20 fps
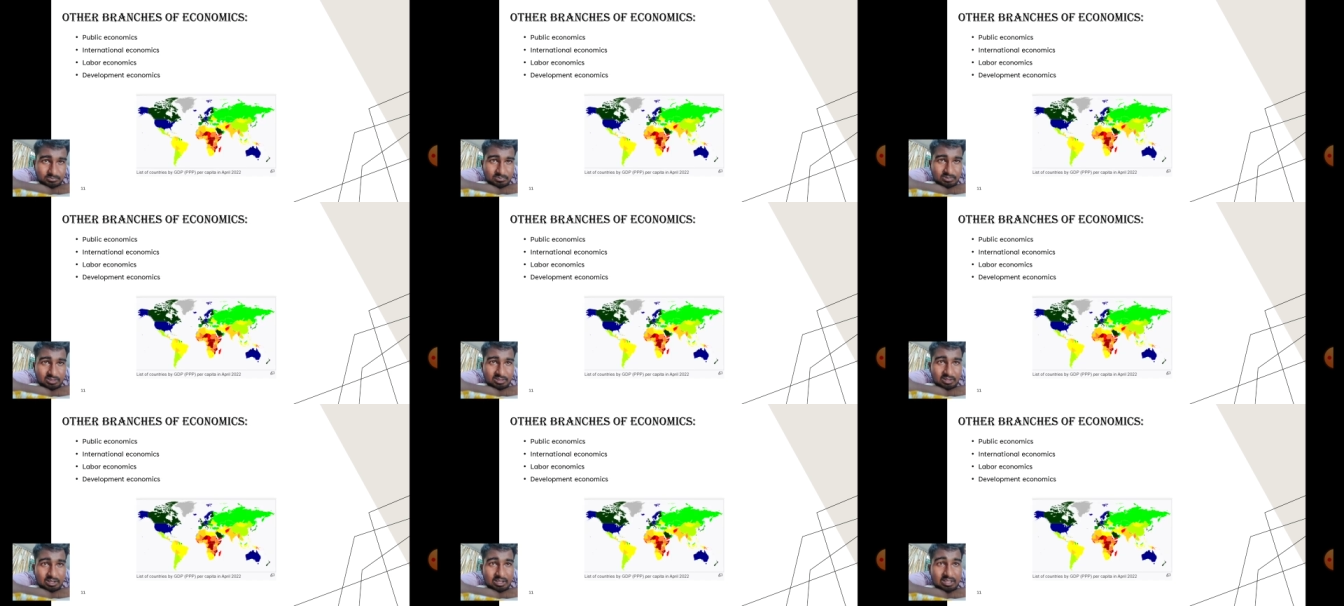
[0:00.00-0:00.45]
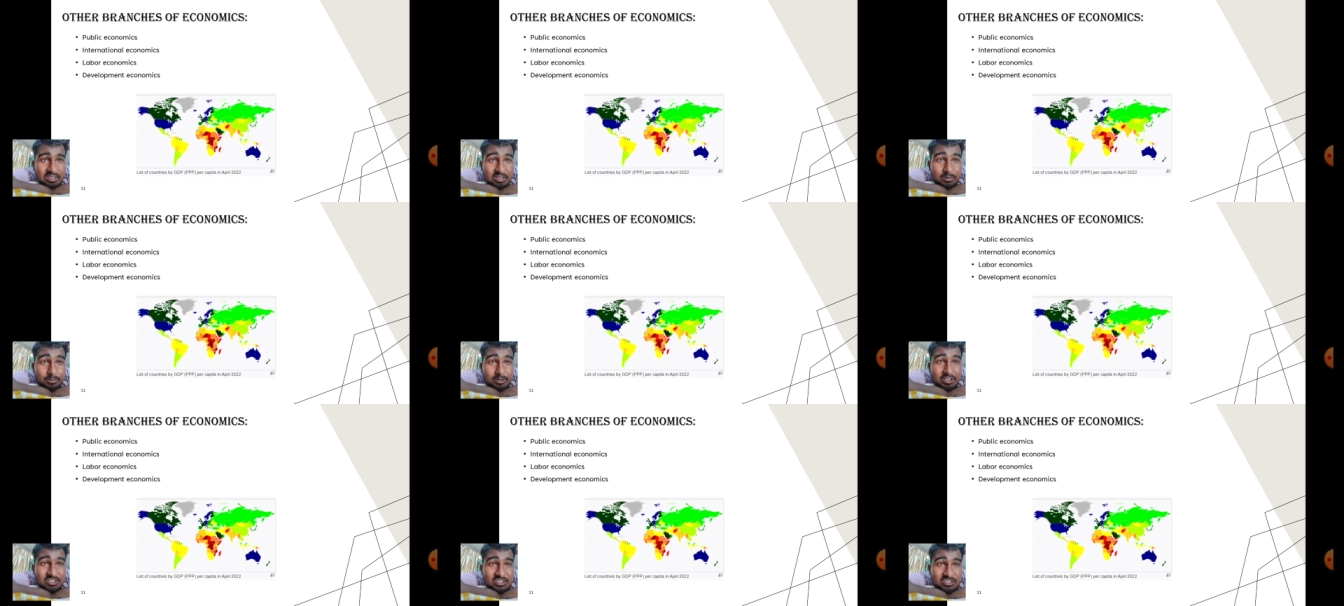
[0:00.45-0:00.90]
Other
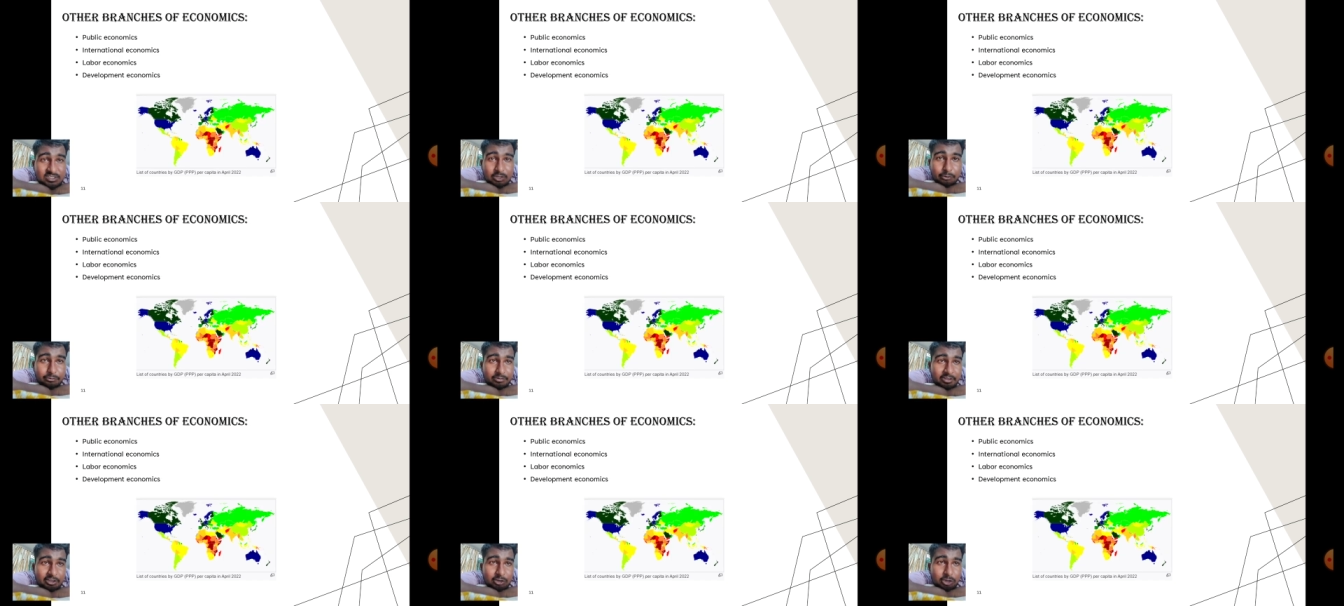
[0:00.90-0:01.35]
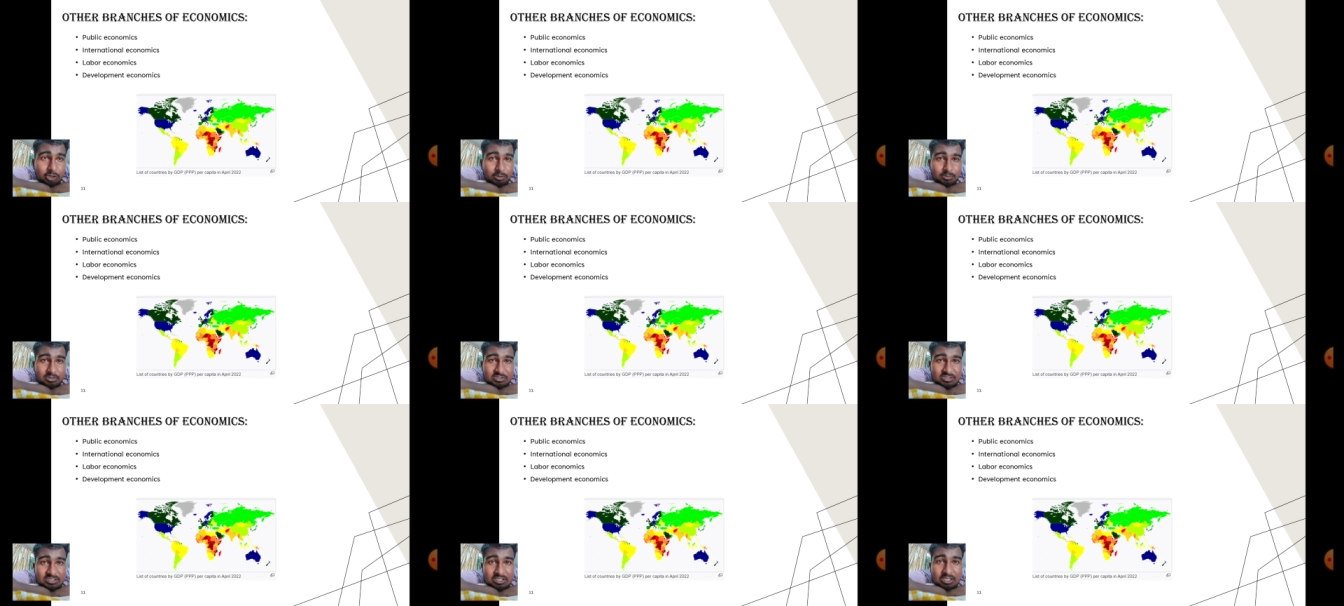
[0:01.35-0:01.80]
branches of economics:
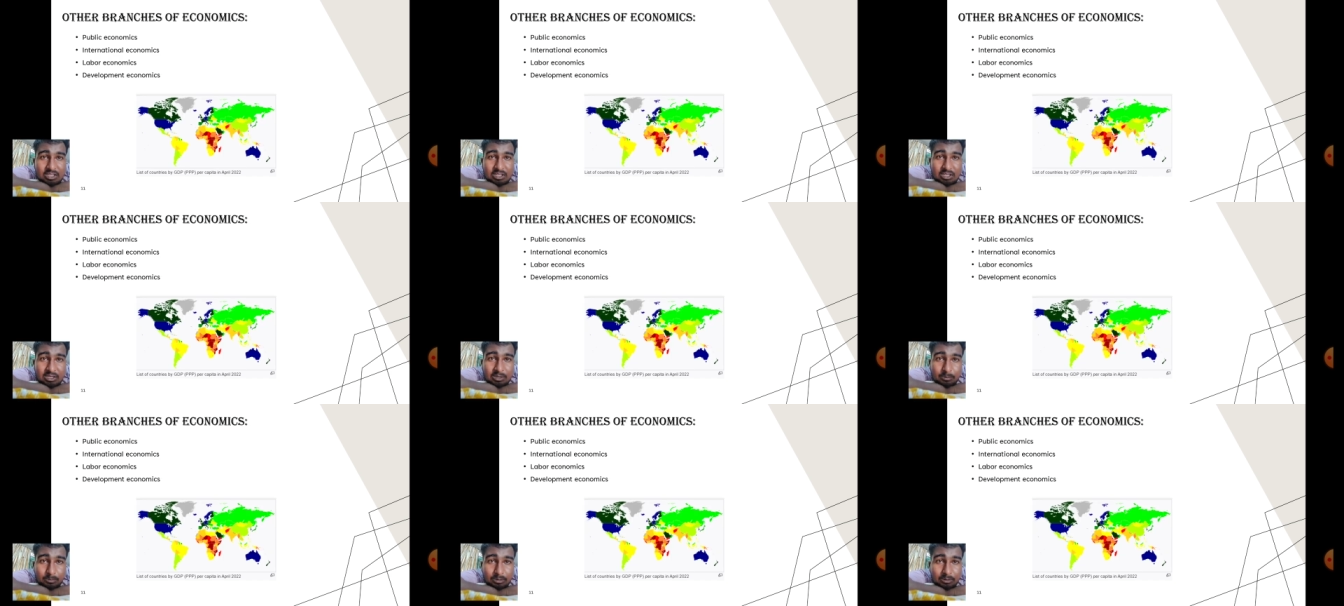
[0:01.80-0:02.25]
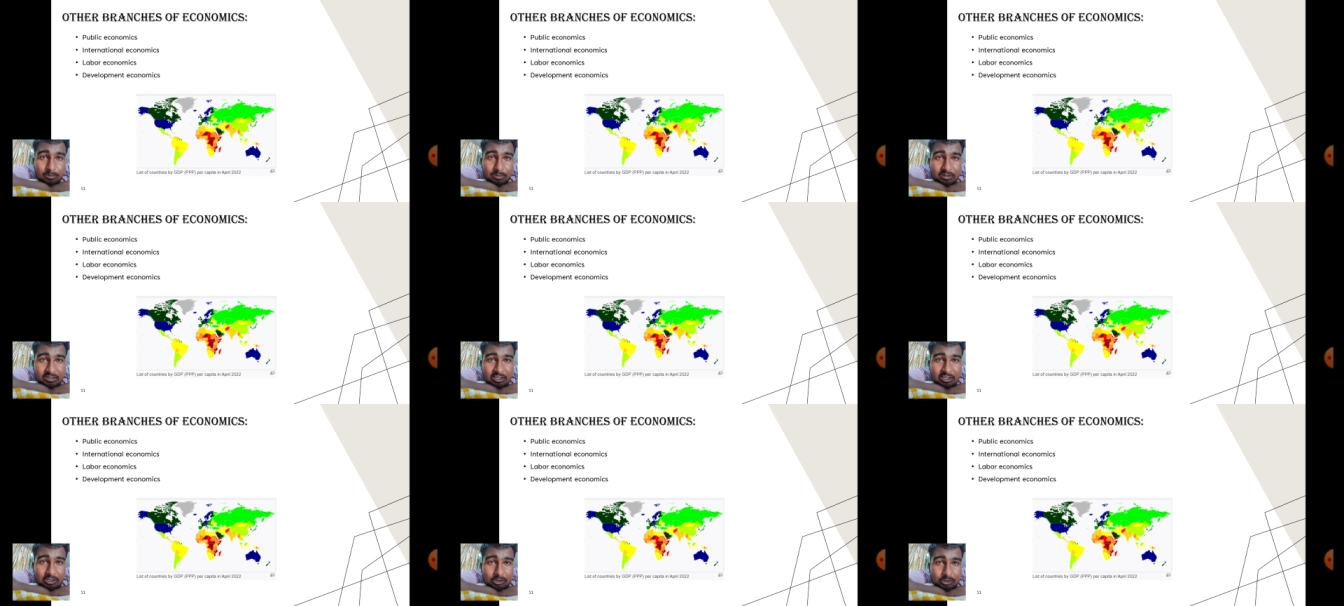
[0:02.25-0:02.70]
public
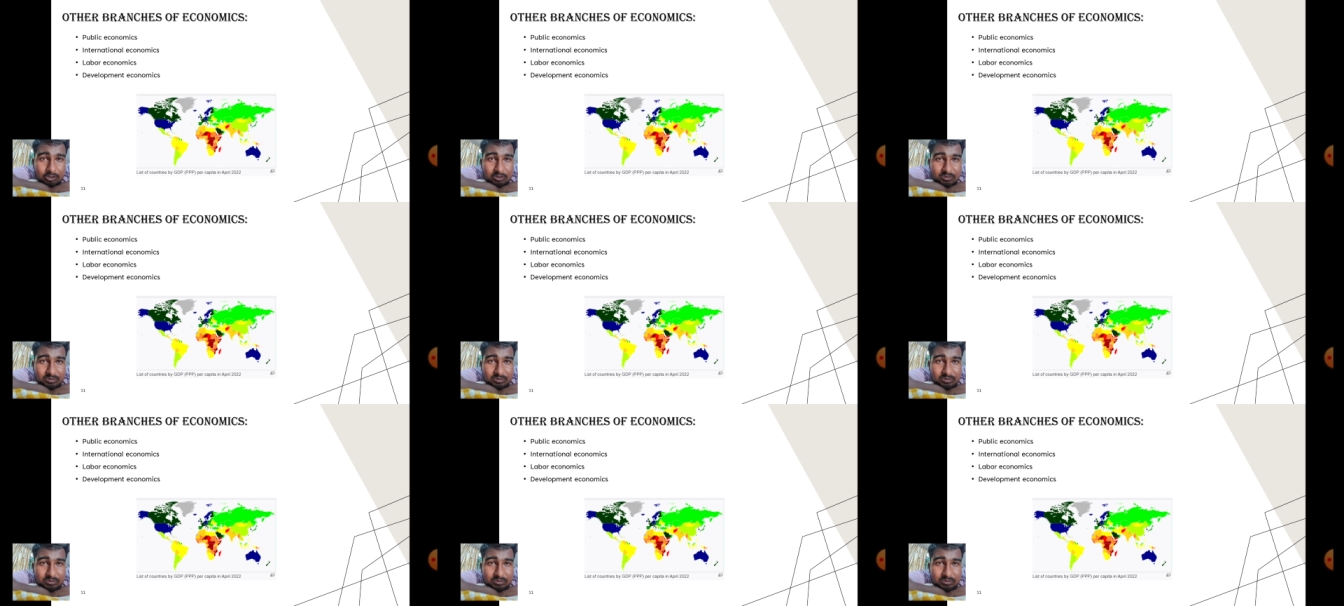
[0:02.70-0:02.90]
economics,